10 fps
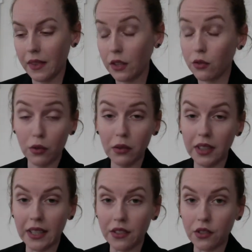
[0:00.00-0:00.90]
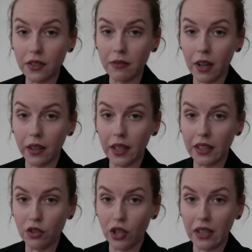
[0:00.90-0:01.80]
truly is just
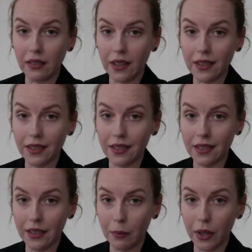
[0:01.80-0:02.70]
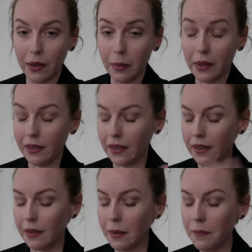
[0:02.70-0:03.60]
fucking genius in my
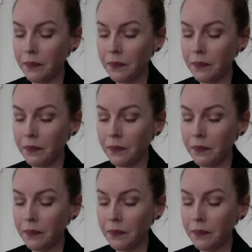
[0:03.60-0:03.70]
opinion